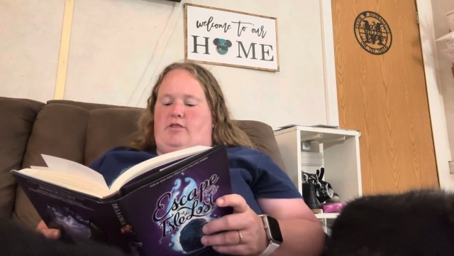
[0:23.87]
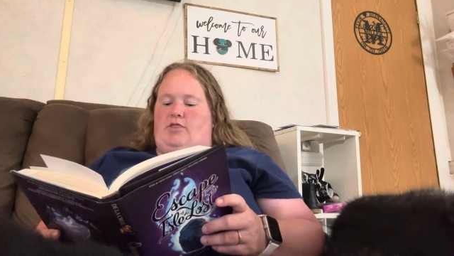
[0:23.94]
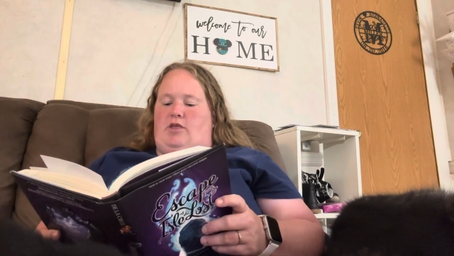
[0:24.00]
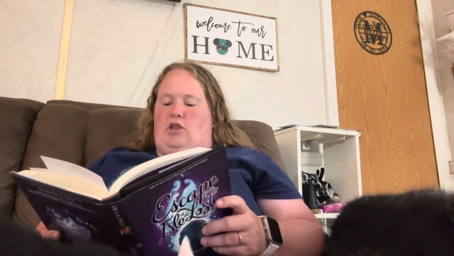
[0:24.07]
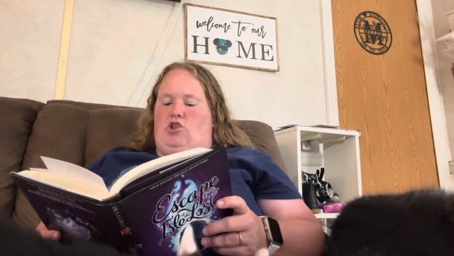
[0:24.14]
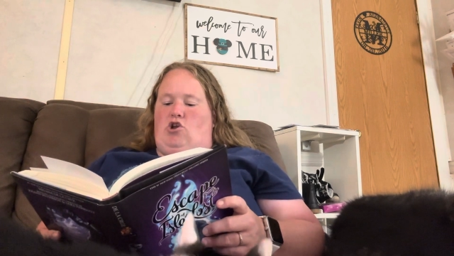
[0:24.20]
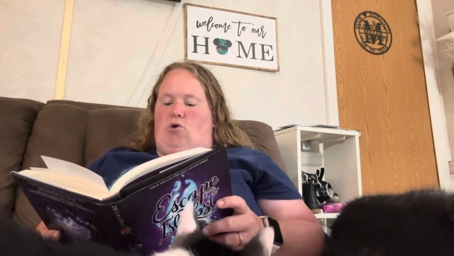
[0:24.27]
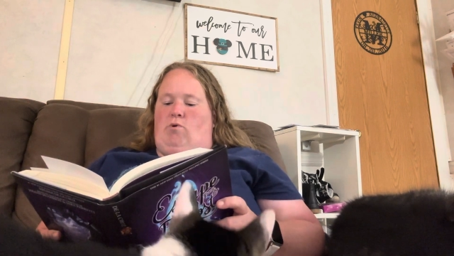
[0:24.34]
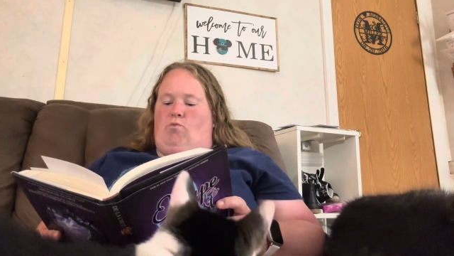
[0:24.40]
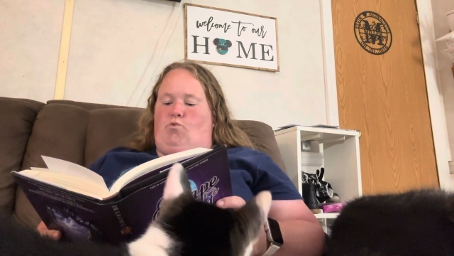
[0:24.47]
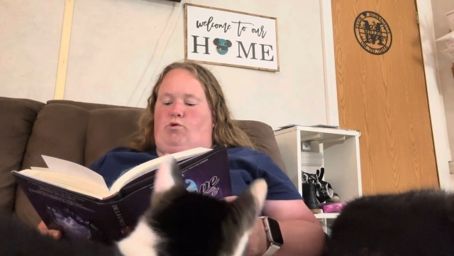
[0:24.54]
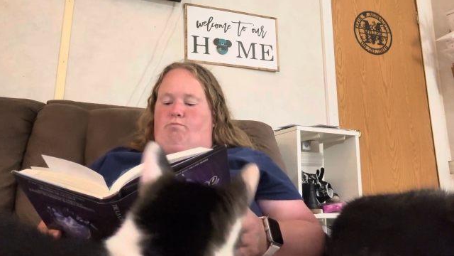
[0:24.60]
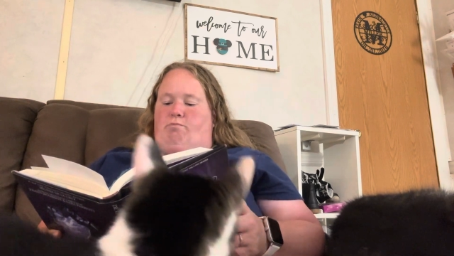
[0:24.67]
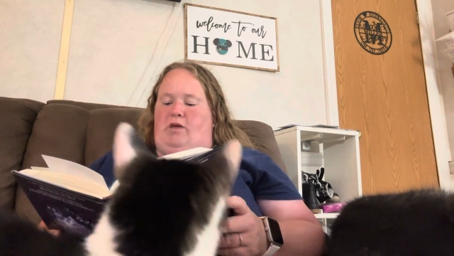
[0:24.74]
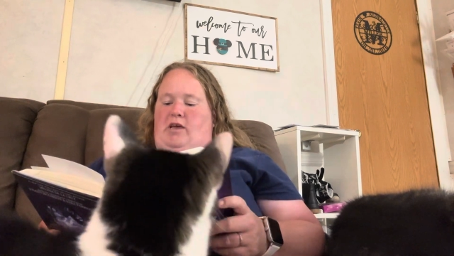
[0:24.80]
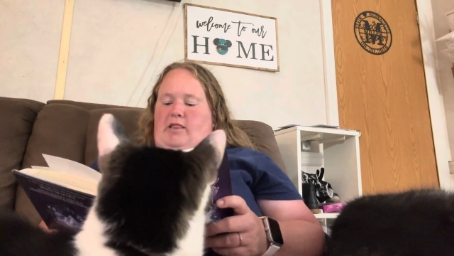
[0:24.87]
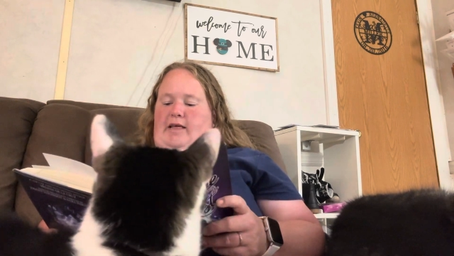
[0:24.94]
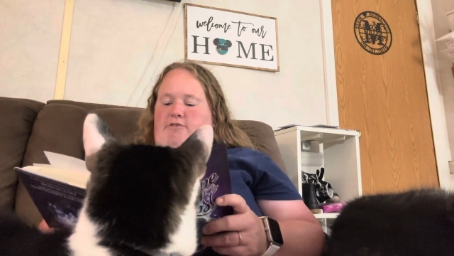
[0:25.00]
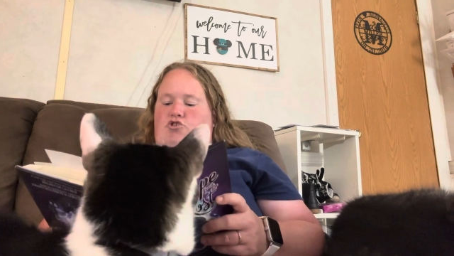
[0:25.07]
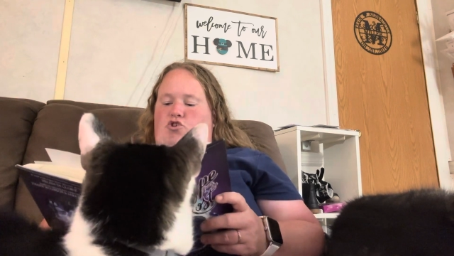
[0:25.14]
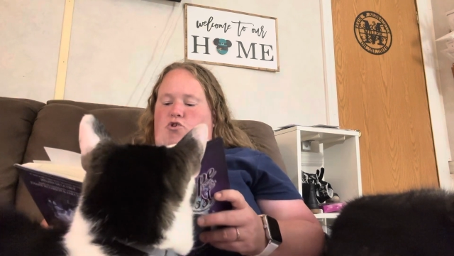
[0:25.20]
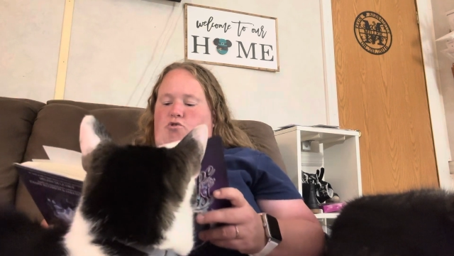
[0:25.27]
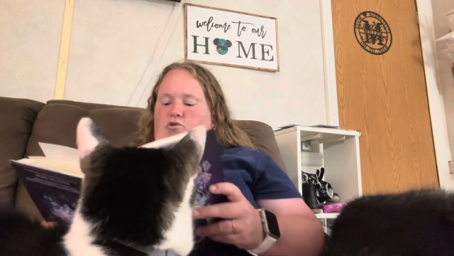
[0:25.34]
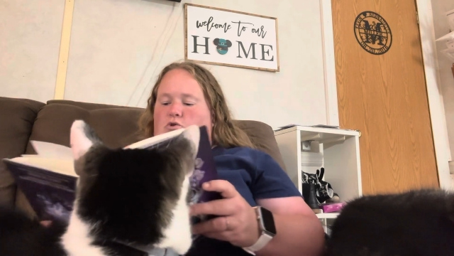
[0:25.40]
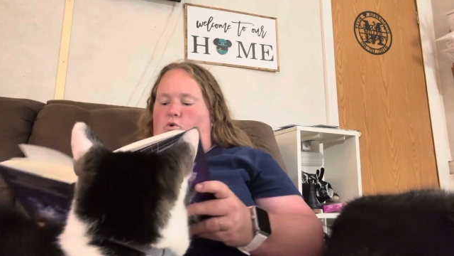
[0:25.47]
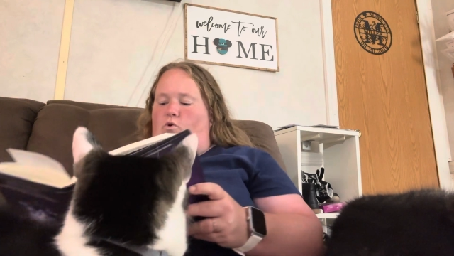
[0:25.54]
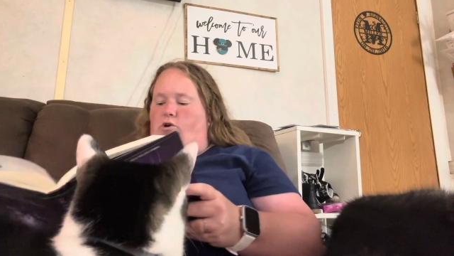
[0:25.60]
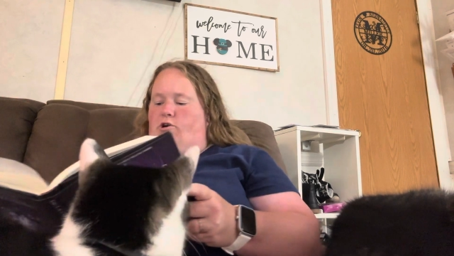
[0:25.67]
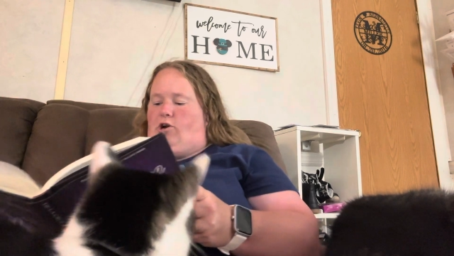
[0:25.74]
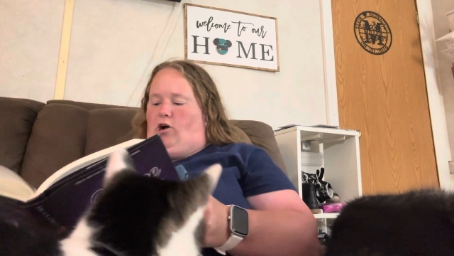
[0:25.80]
then no one would be allowed to go to
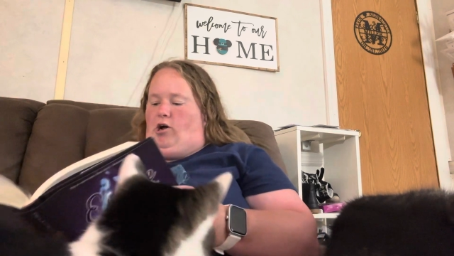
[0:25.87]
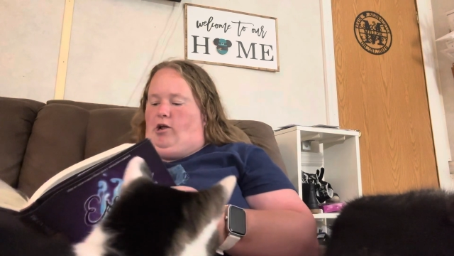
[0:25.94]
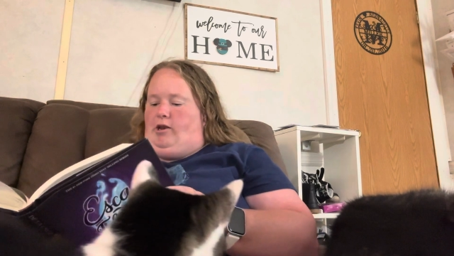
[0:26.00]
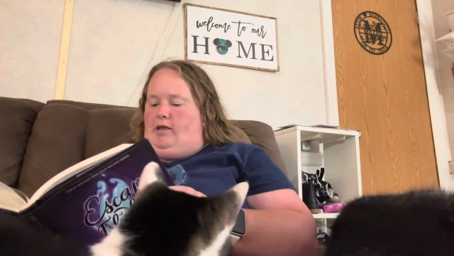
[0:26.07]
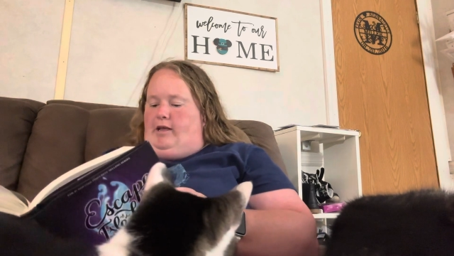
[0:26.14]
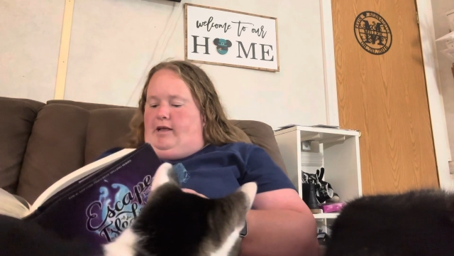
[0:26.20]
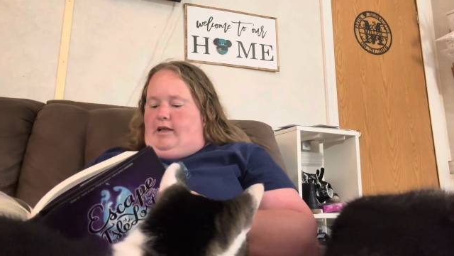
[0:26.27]
Auradon,